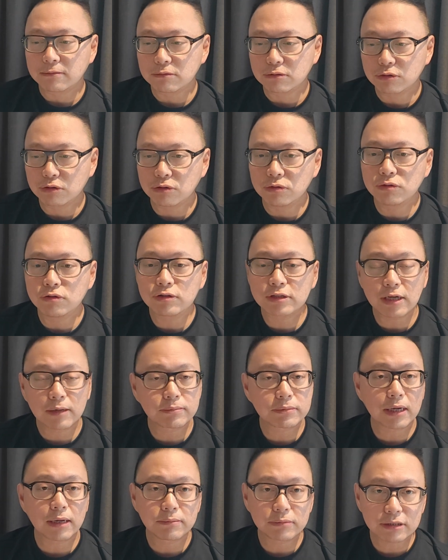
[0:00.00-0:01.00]
Guru
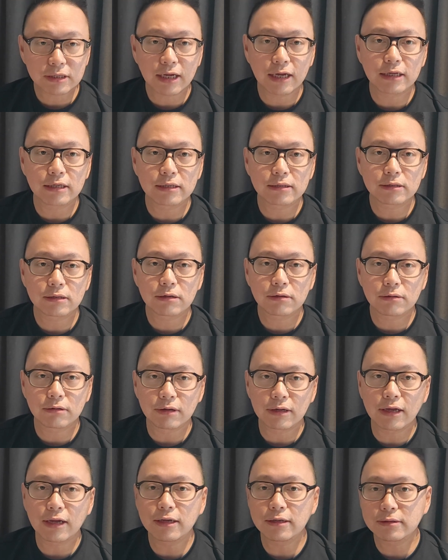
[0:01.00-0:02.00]
sometimes can
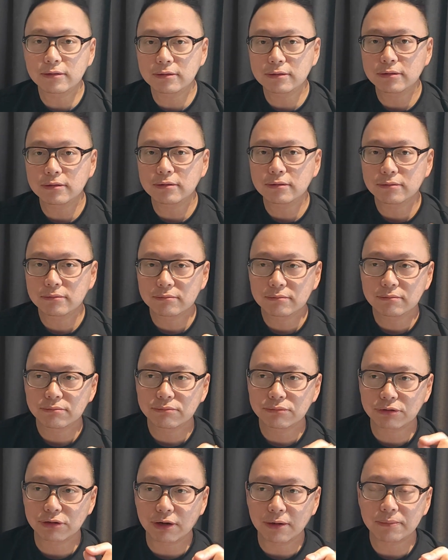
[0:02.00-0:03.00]
create
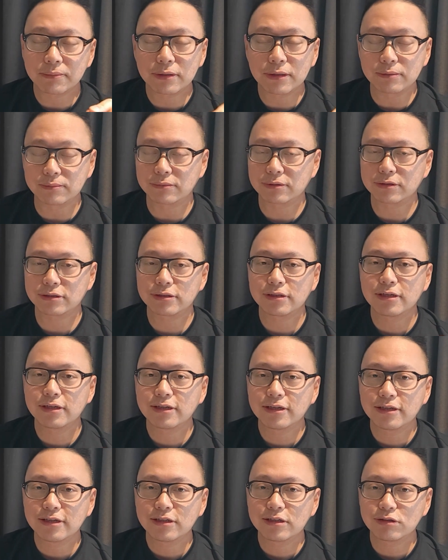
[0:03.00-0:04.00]
problems
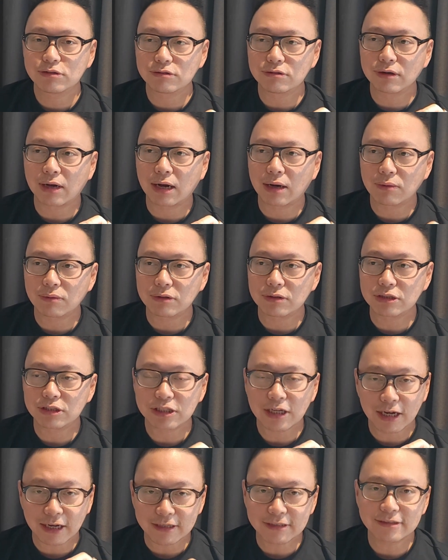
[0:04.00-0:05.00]
to our
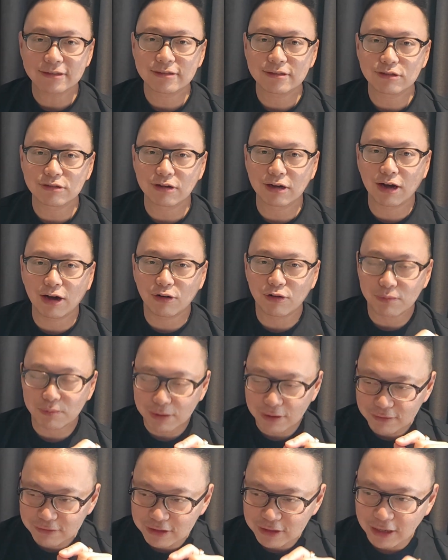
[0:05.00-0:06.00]
chart, to our
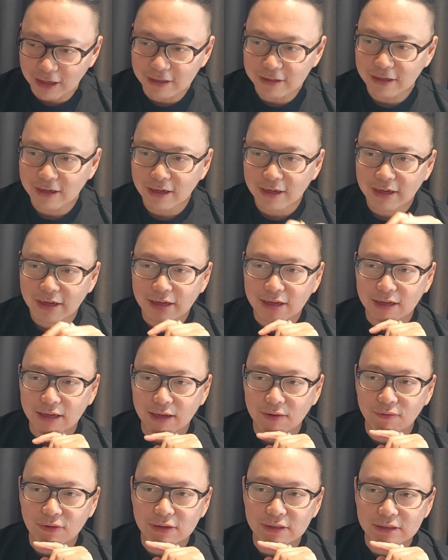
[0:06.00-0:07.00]
birth chart,
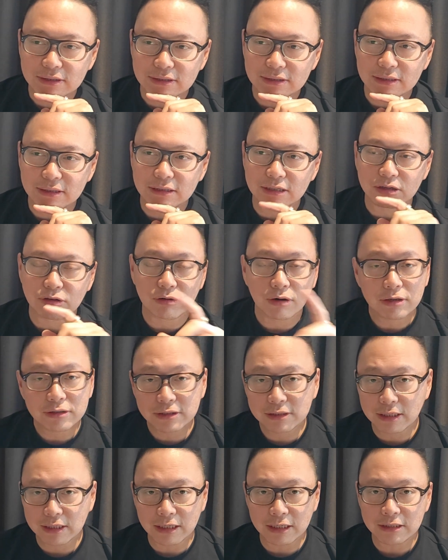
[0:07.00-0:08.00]
if it's in the wrong
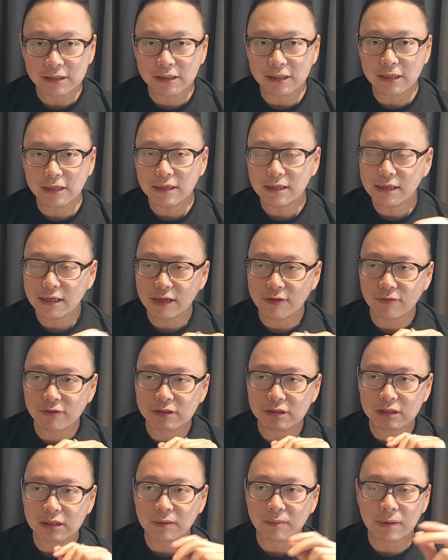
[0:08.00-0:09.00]
dignity, if
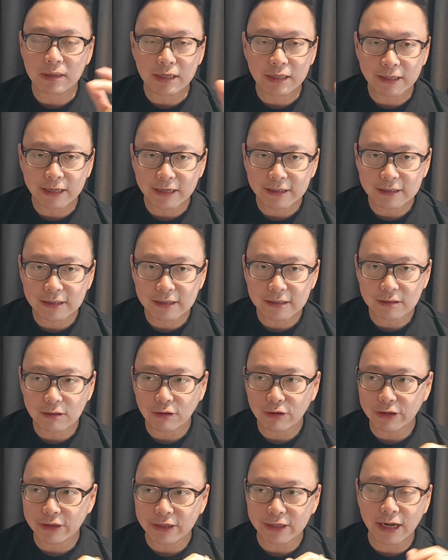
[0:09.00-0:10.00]
it's debilitated,
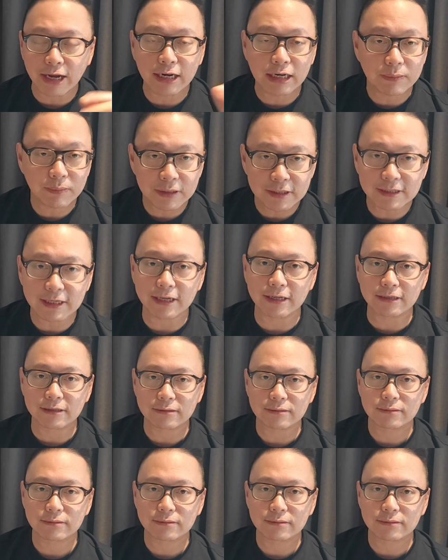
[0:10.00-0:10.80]
or in enemy sign.